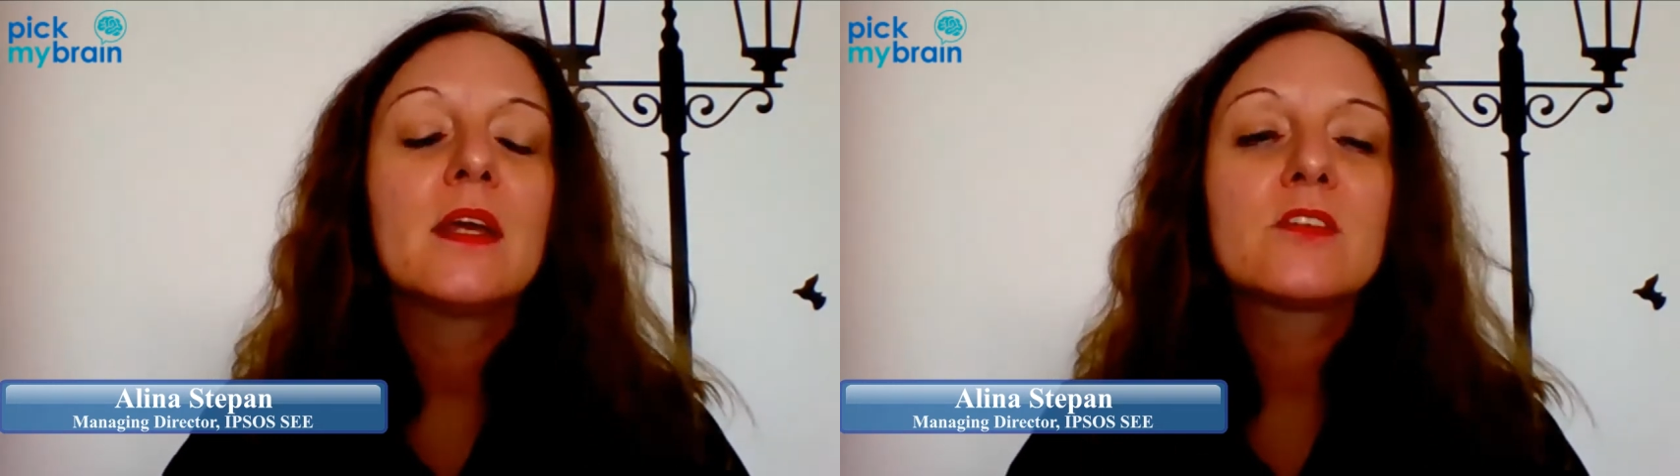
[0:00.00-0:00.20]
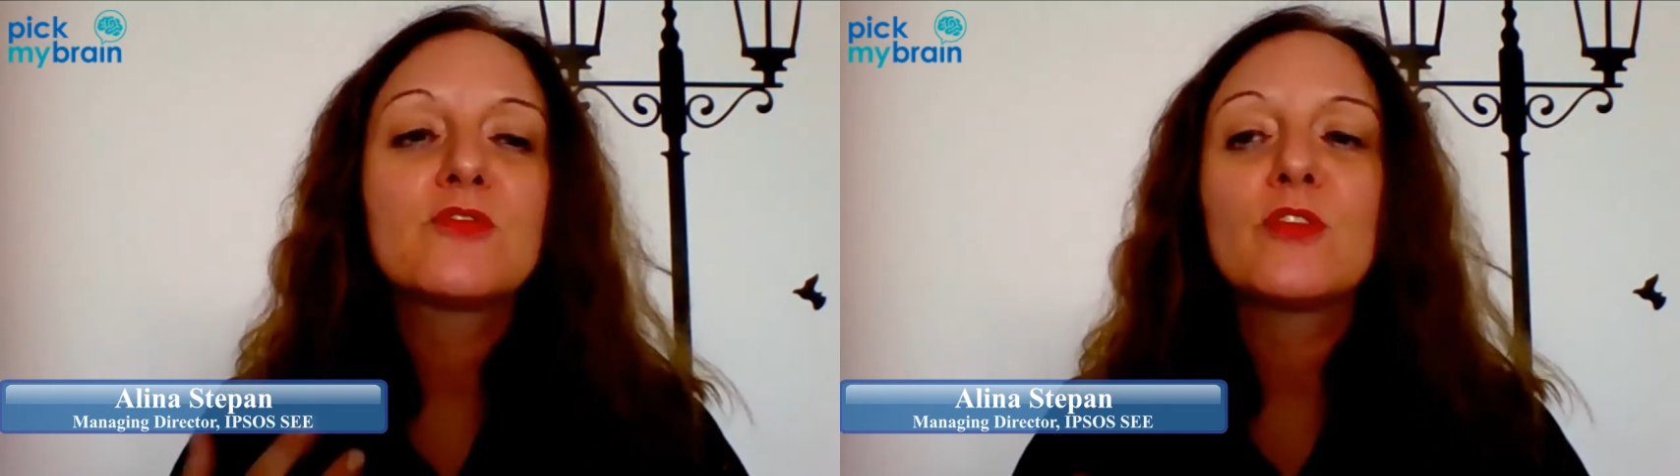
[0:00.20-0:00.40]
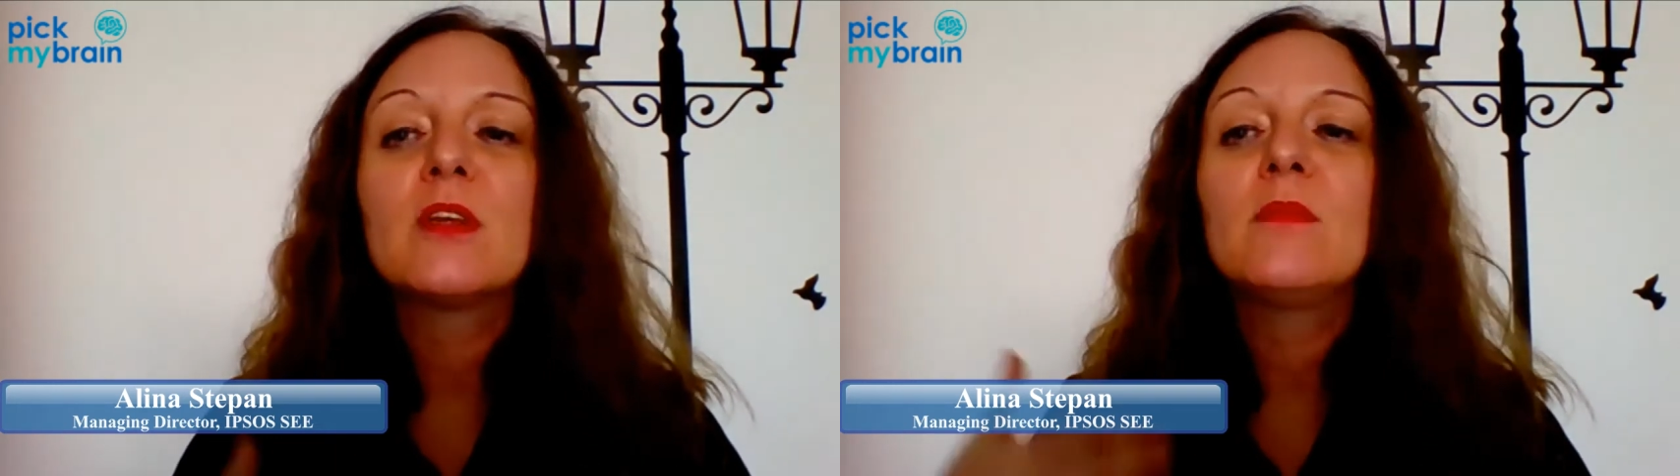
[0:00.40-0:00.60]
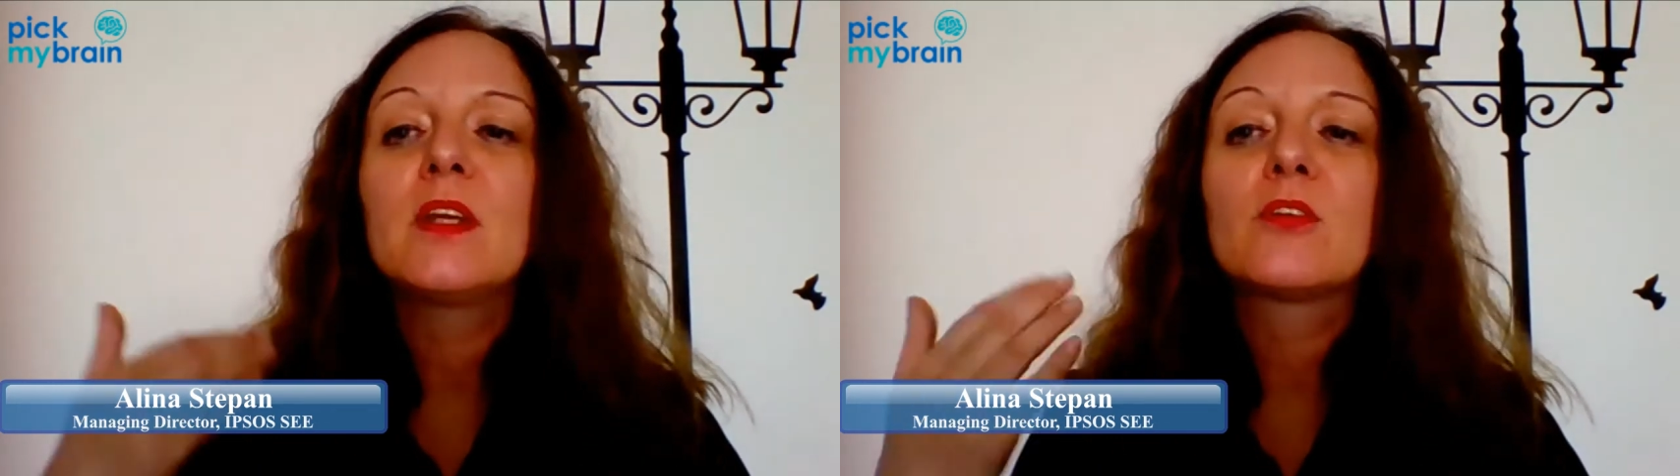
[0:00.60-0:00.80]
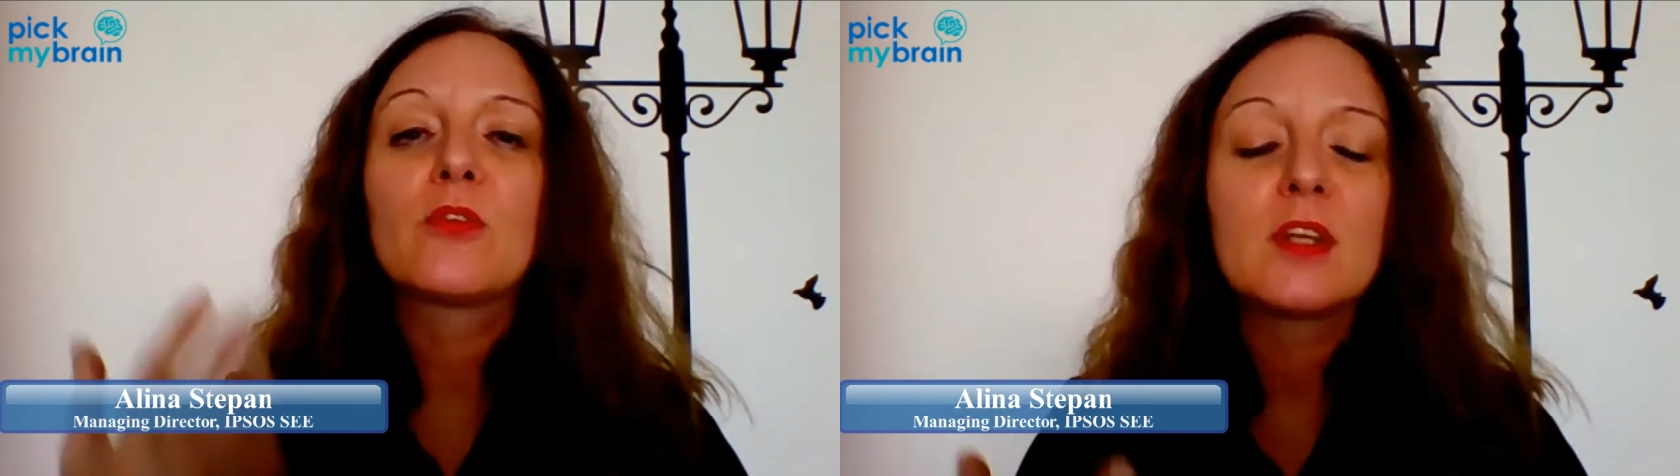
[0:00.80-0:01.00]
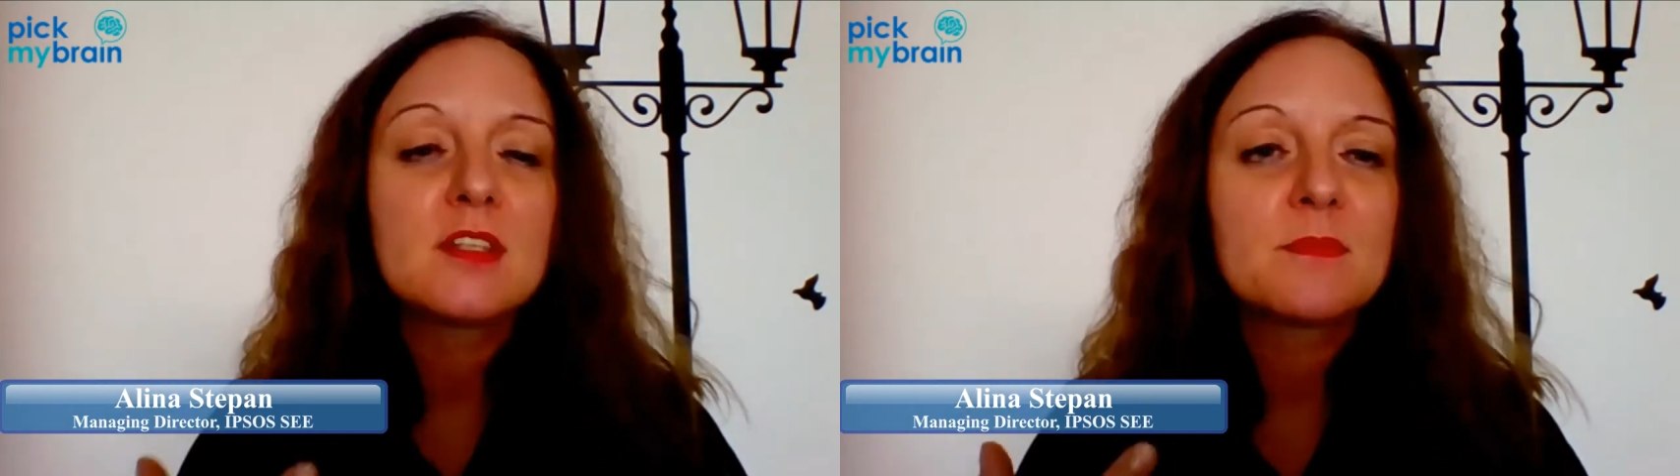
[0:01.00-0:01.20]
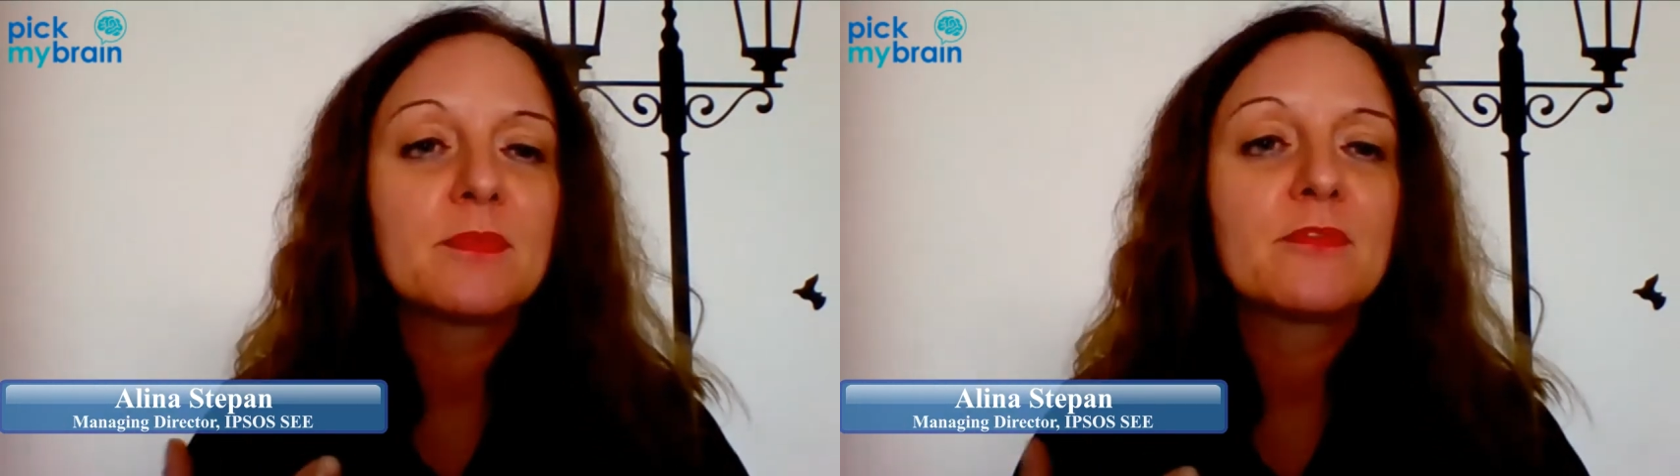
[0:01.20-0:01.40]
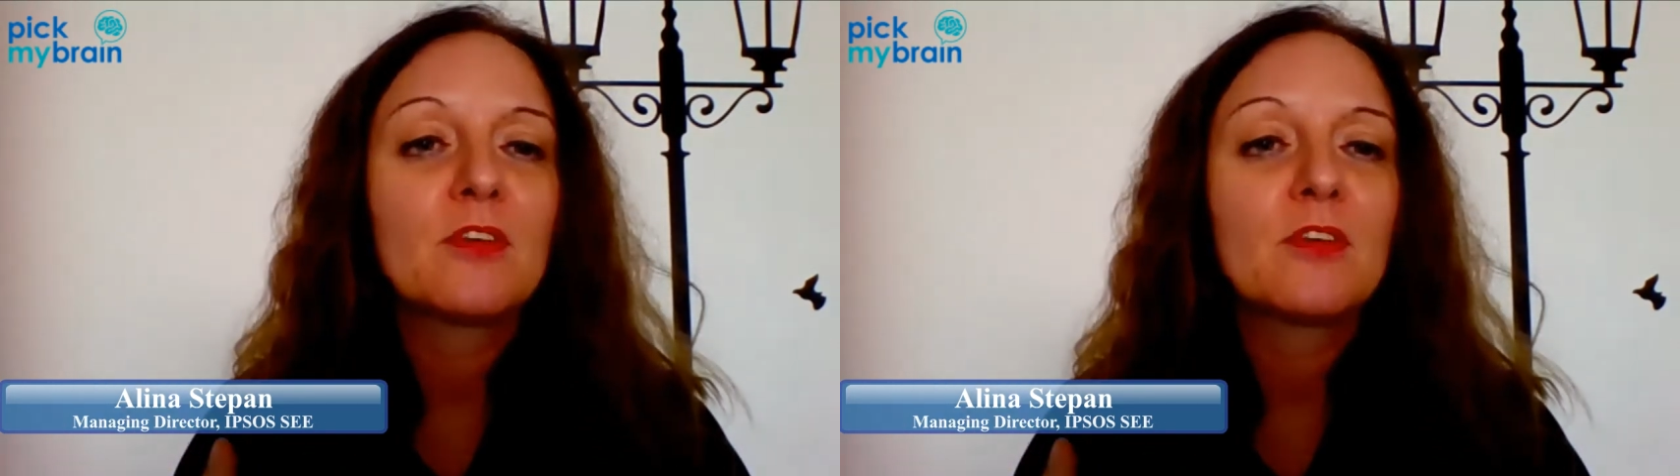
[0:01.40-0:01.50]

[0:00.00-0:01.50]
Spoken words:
extremely crisp